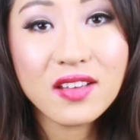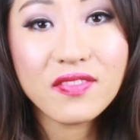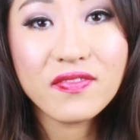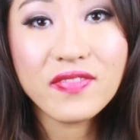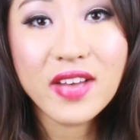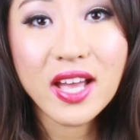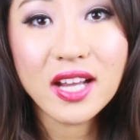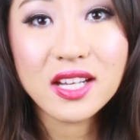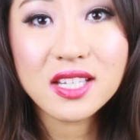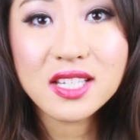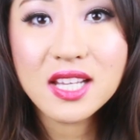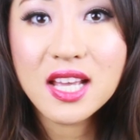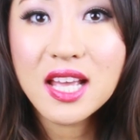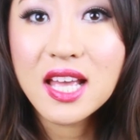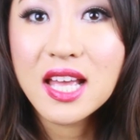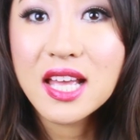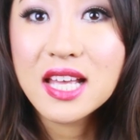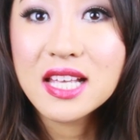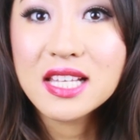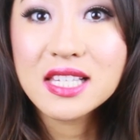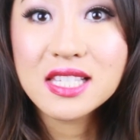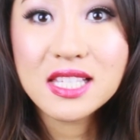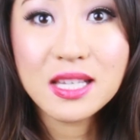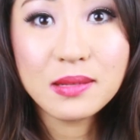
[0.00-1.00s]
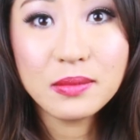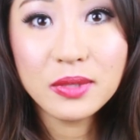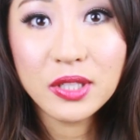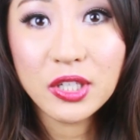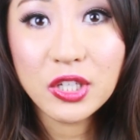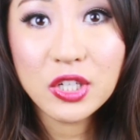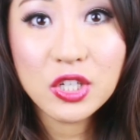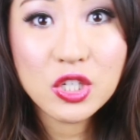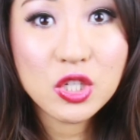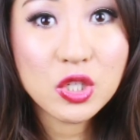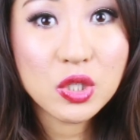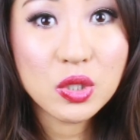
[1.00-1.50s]
effect
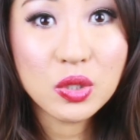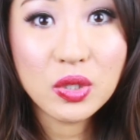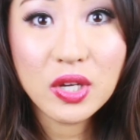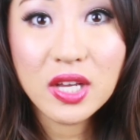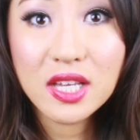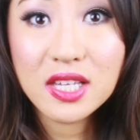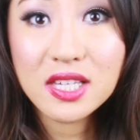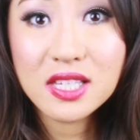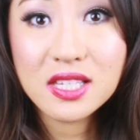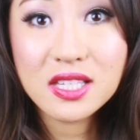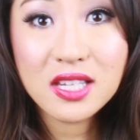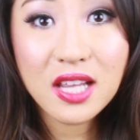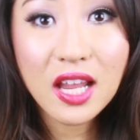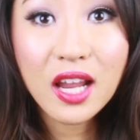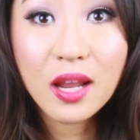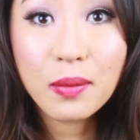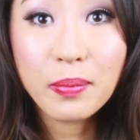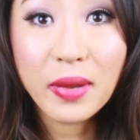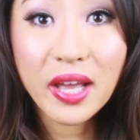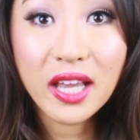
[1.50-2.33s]
similar to a snake